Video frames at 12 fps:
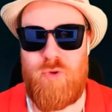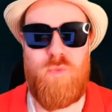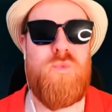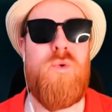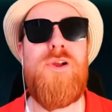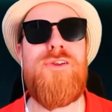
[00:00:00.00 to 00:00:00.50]

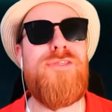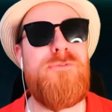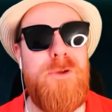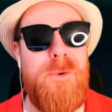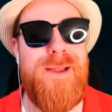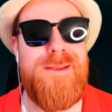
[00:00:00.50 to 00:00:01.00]
work
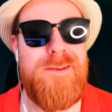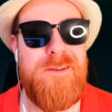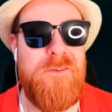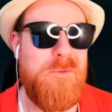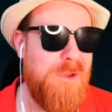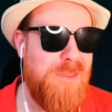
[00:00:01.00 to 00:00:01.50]
through it
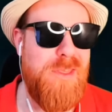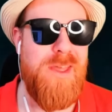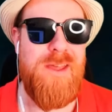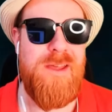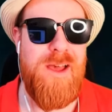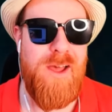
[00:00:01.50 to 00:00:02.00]
with
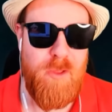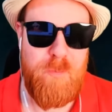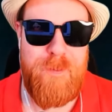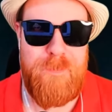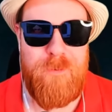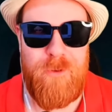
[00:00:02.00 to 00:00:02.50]
other
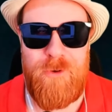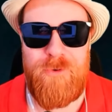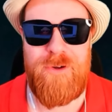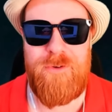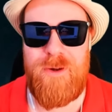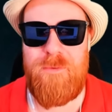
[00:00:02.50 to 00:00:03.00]
people who
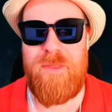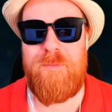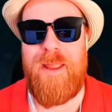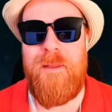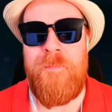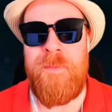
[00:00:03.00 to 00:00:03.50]
agree with me.